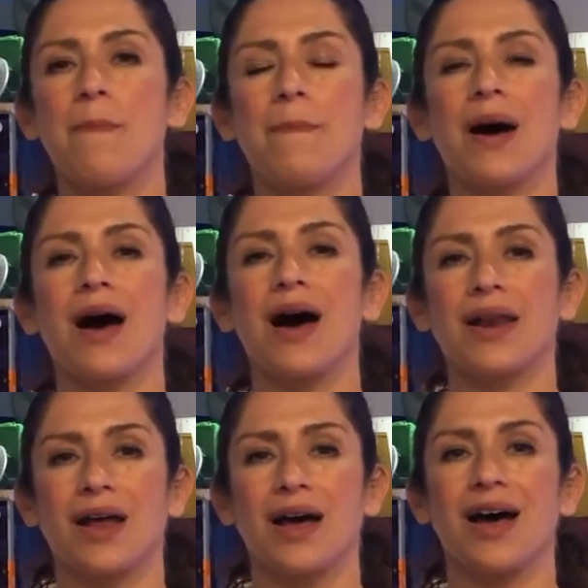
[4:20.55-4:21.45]
ba,
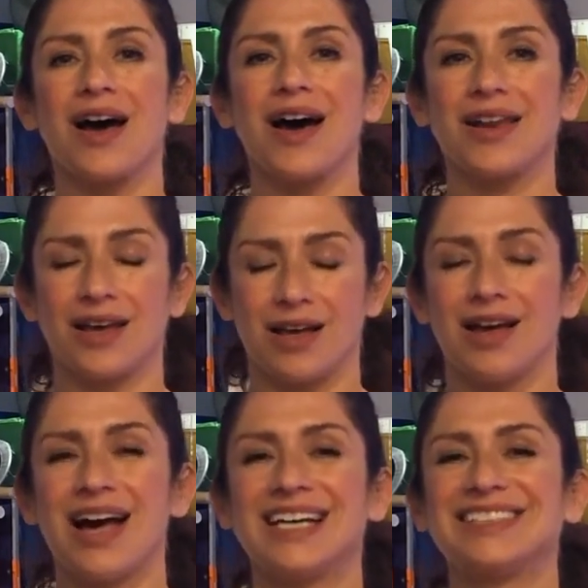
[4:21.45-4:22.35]
da, da,
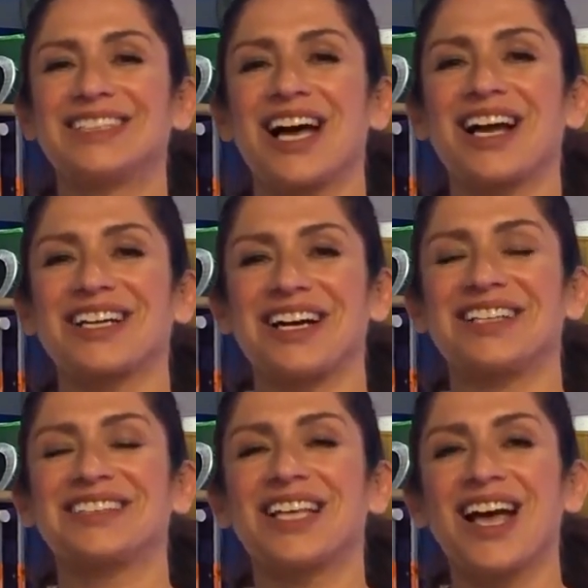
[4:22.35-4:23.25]
da,
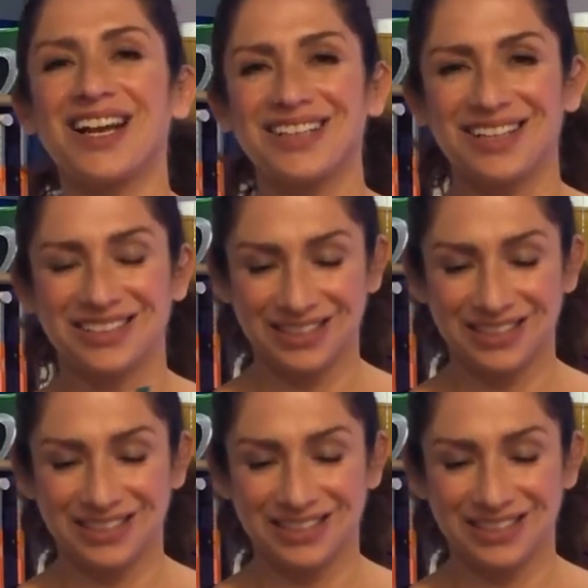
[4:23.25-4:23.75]
ga, dun,